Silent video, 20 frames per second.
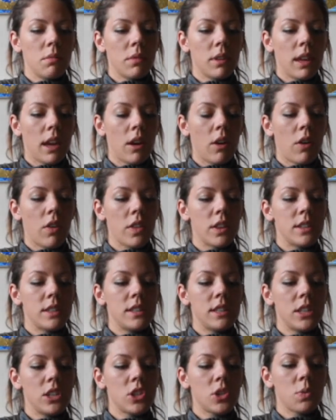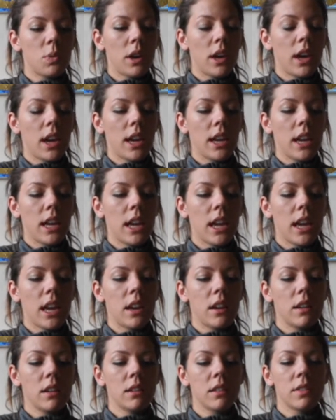get all the dishware I
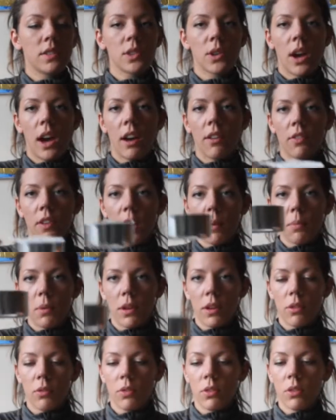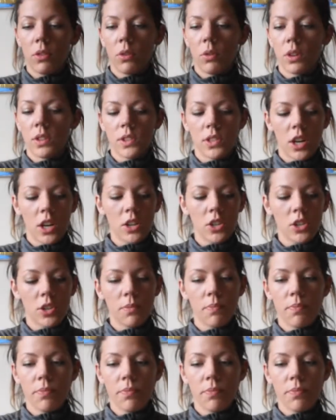need. So half cup of cornstarch